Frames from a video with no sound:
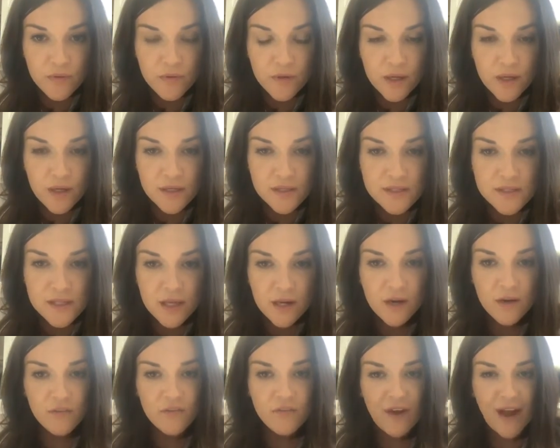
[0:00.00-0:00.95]
Is
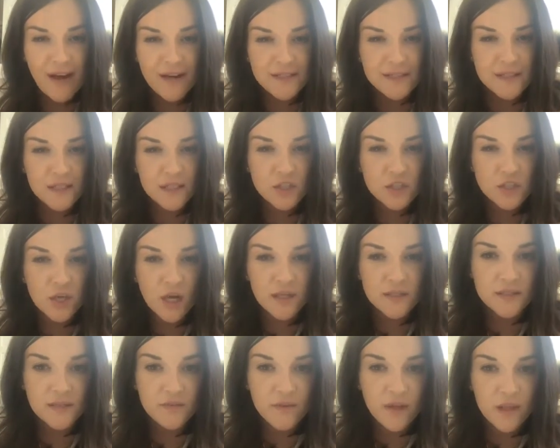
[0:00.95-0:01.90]
there vaccine
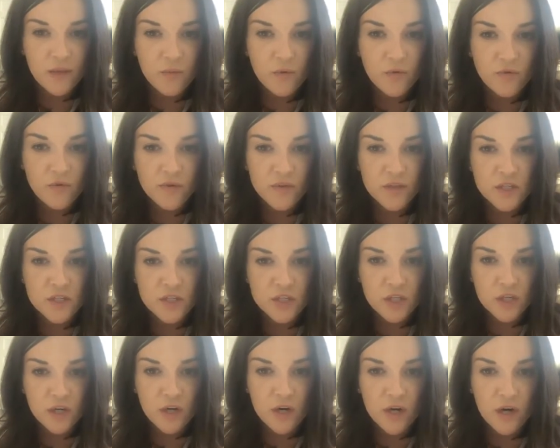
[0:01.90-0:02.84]
shots available for
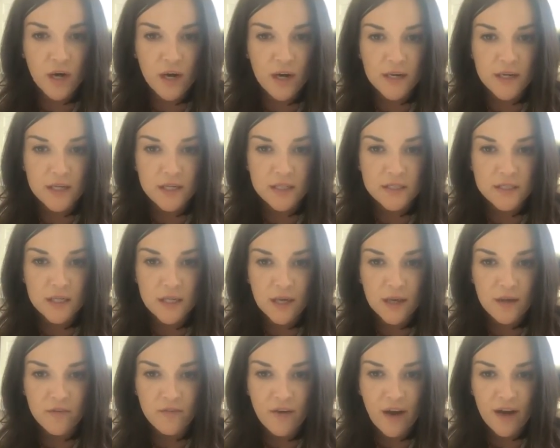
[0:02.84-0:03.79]
this year? I need to
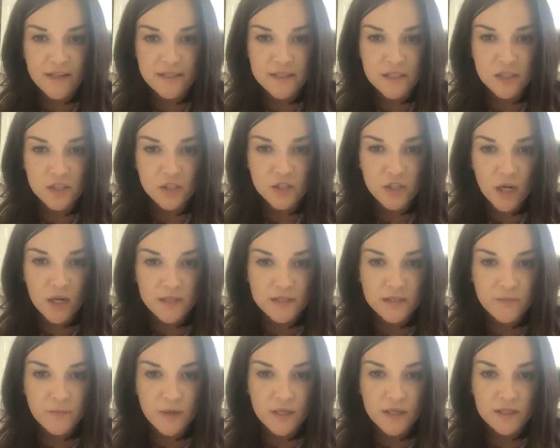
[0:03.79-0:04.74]
get vaccine
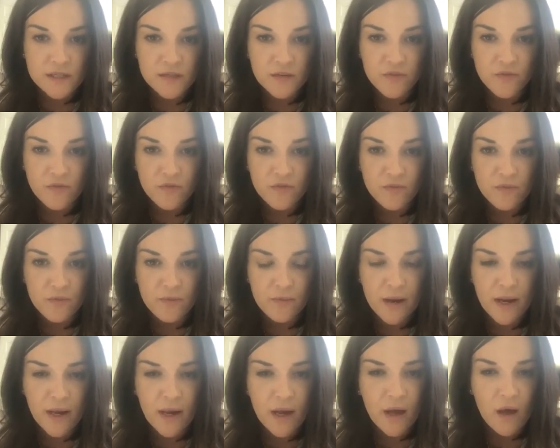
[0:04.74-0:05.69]
shots because of
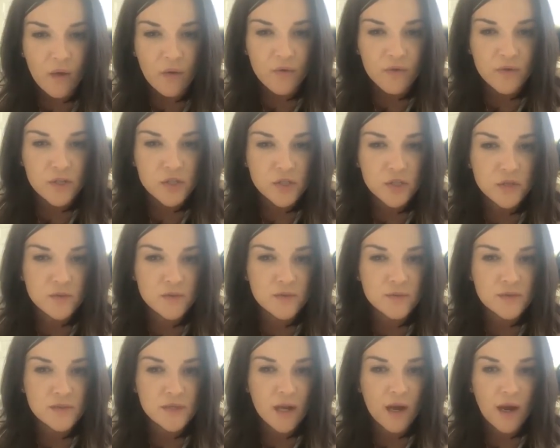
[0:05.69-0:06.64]
my health
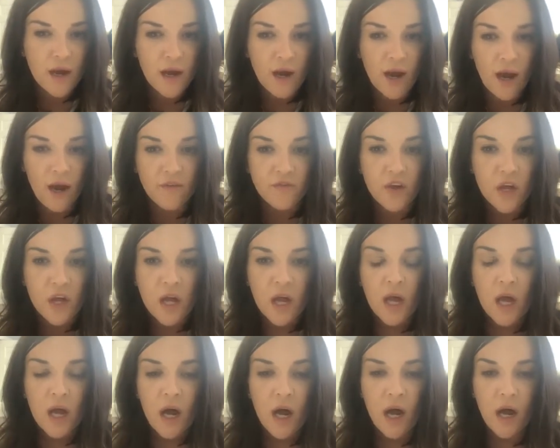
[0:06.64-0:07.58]
issues that I have.
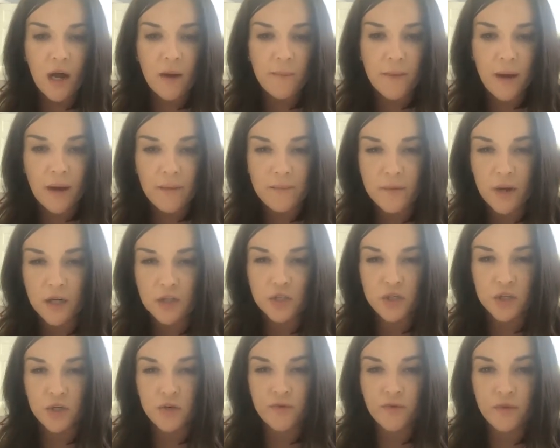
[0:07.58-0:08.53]
I'm not
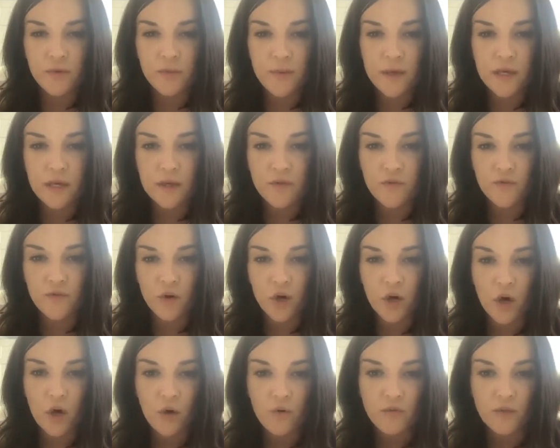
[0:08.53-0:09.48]
sure if you mean
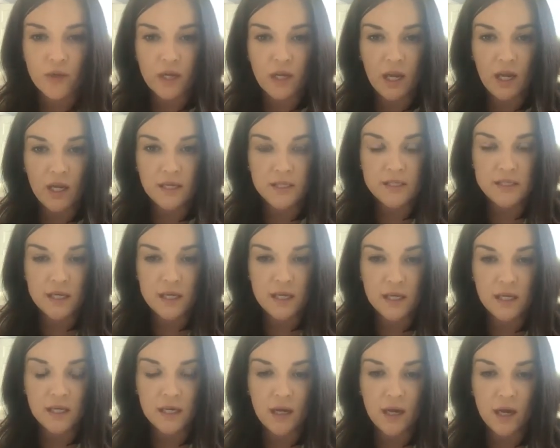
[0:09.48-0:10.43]
for
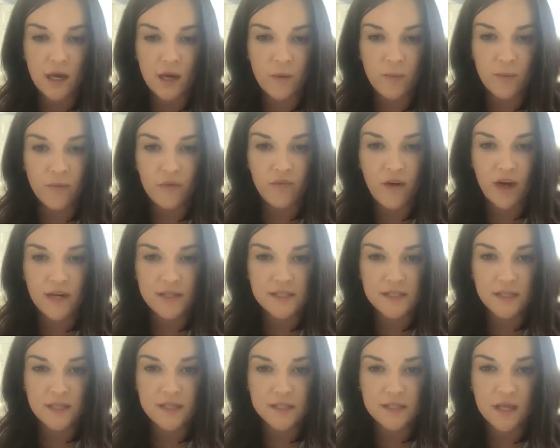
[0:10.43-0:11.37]
COVID-19. The
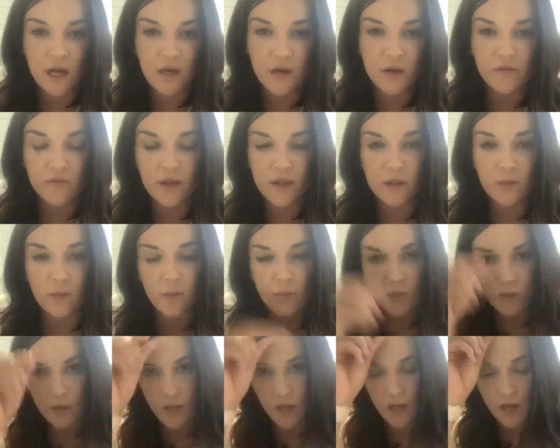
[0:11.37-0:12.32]
vaccine is not
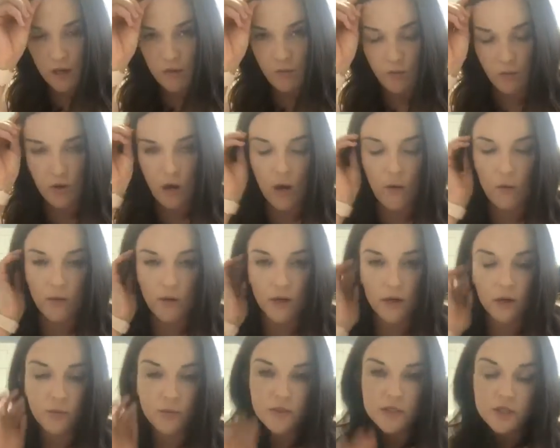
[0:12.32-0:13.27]
available yet. We're not
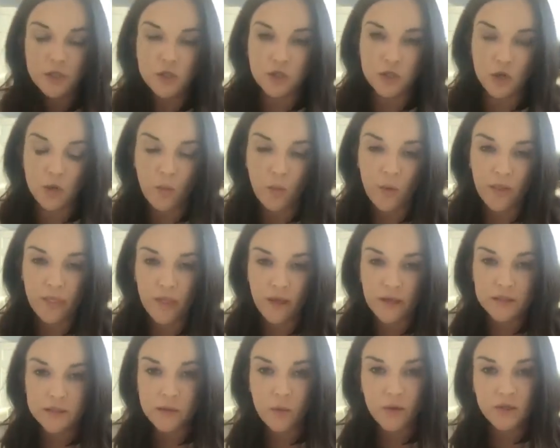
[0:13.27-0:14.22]
100% sure when
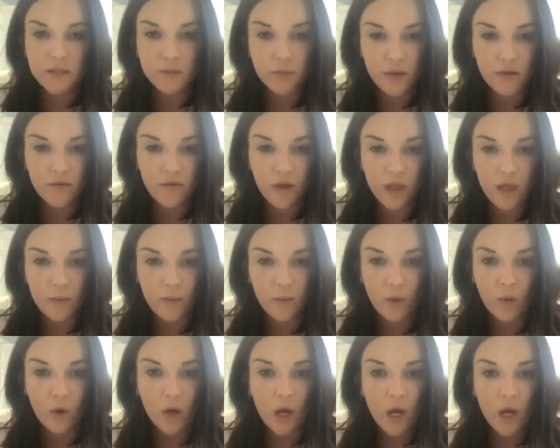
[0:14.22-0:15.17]
that's going to be
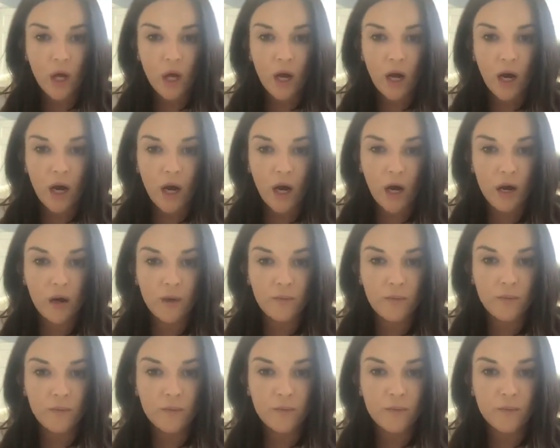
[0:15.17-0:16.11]
available.
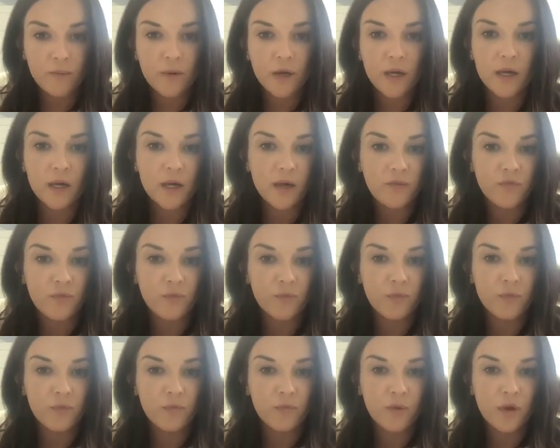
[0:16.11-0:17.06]
But
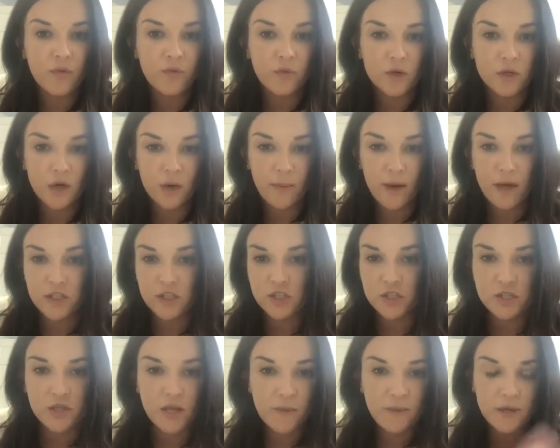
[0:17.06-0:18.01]
if we're talking about
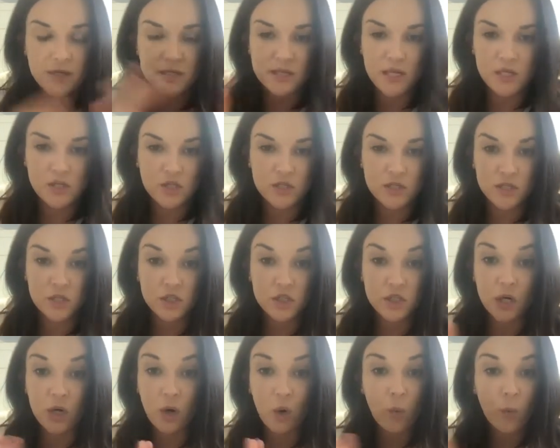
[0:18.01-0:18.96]
just immunizations in
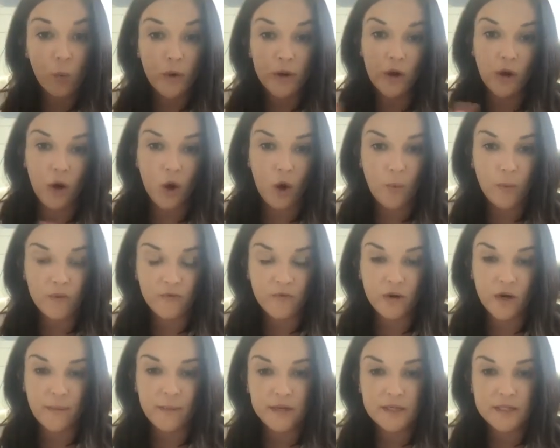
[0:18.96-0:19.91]
general, we are open
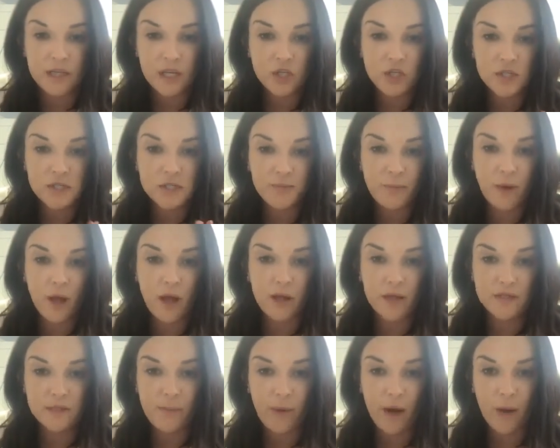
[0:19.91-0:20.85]
for immunizations,
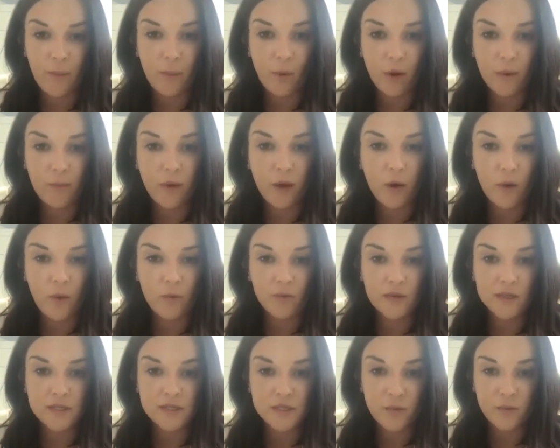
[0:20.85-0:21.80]
but it's by appointment
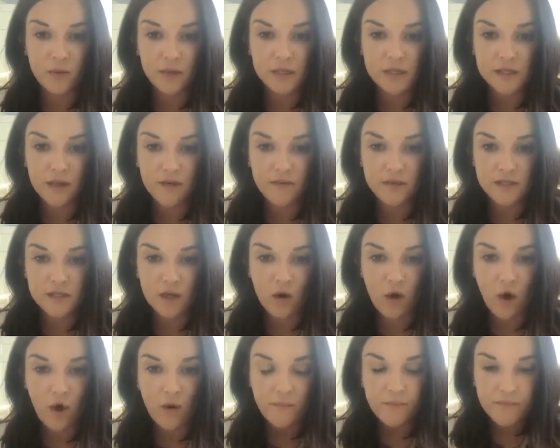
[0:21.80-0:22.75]
only. So please give us a
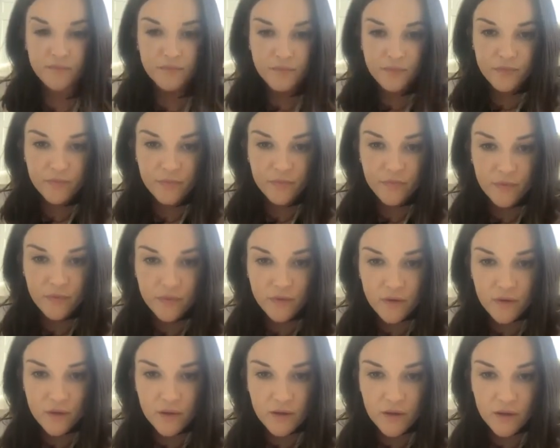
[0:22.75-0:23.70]
call.
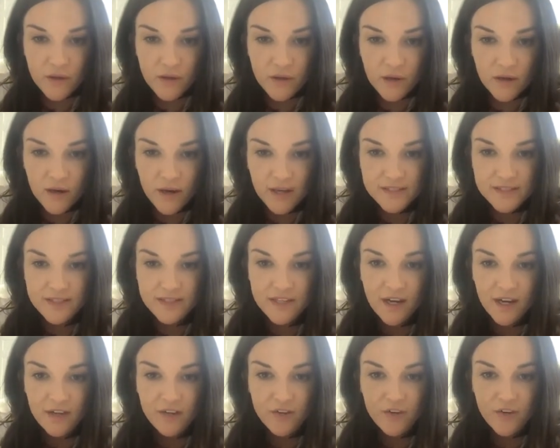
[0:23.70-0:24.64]
I see
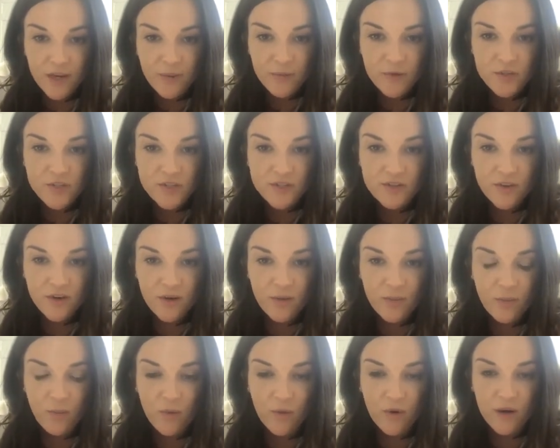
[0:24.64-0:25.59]
Dr. Damba, she's on our
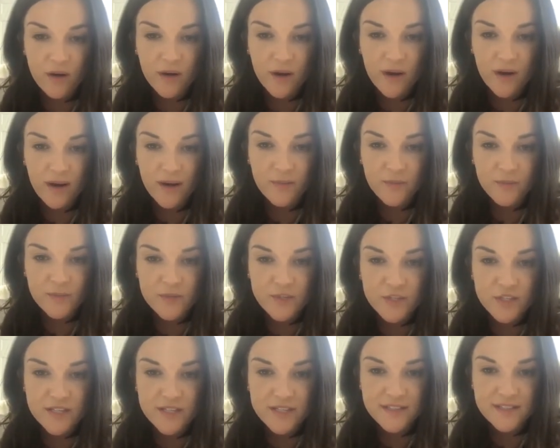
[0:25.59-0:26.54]
board.
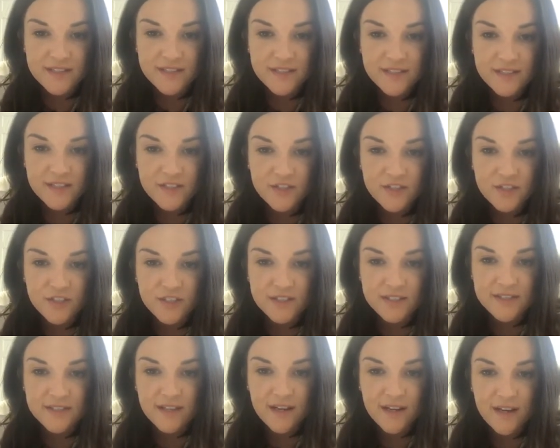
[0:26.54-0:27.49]

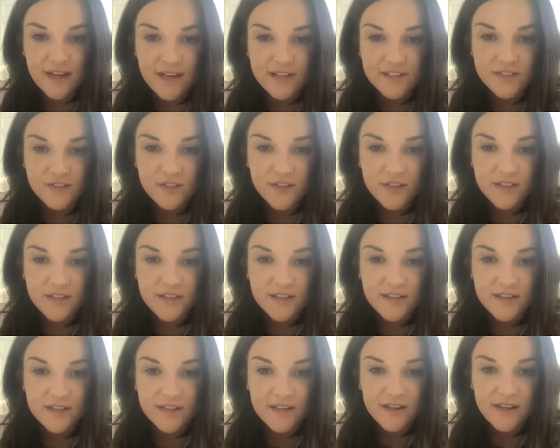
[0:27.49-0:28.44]
She's answering
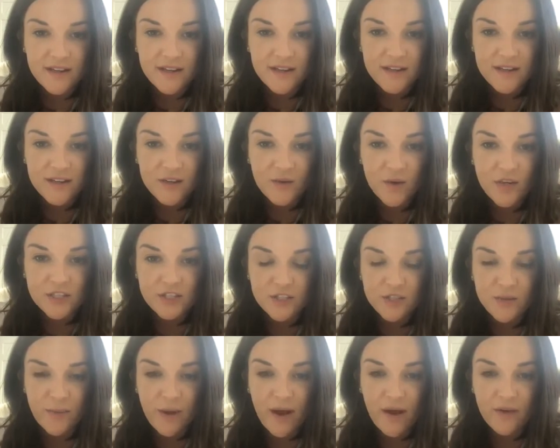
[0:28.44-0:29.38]
the
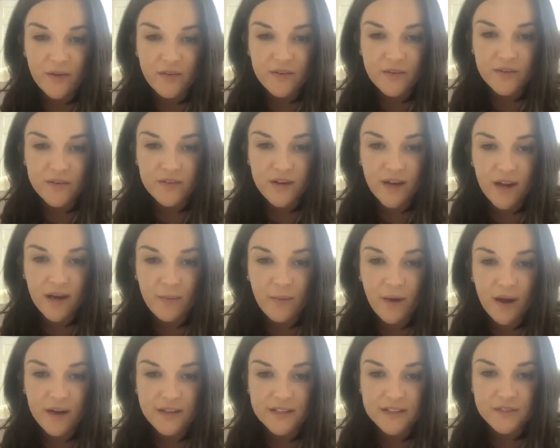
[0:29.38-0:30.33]
question about
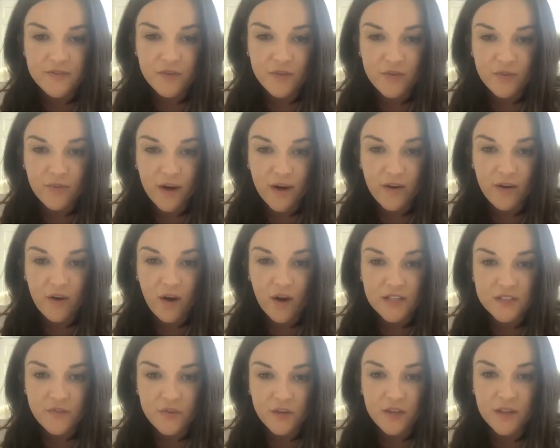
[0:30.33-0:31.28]
antibodies for the Red
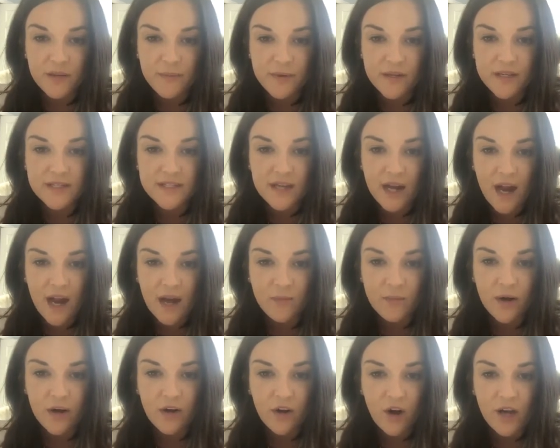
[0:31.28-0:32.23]
Cross. For a limited
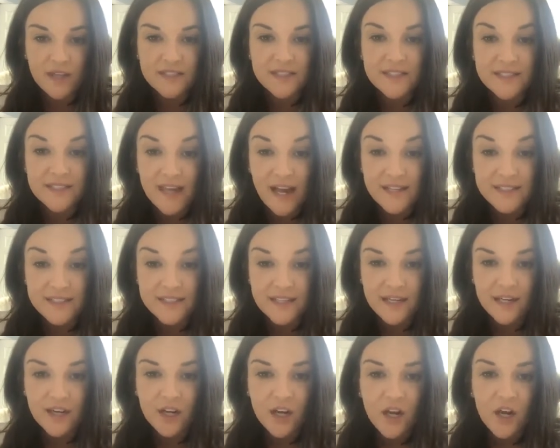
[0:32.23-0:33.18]
time, Red Cross is
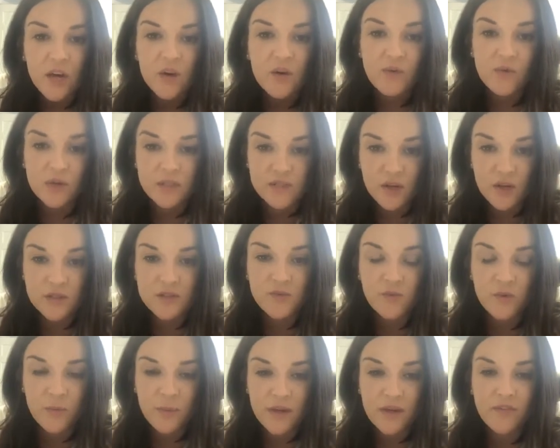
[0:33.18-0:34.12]
testing.
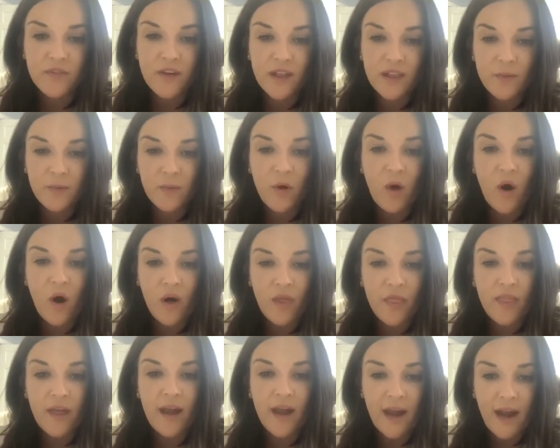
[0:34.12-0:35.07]
Results will be available
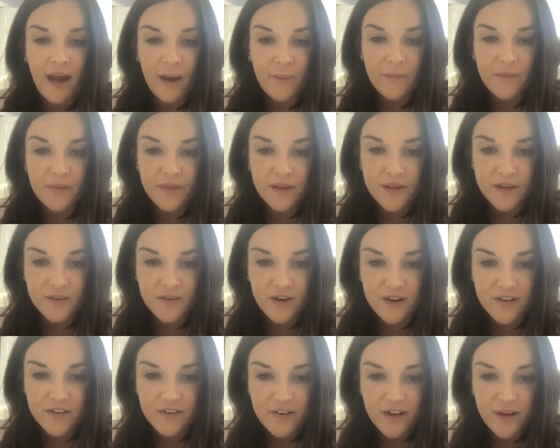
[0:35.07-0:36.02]
on the app. Thank you,
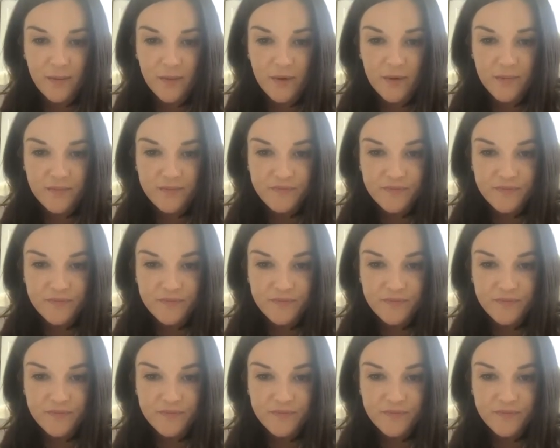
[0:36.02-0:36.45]
Dr. Damba.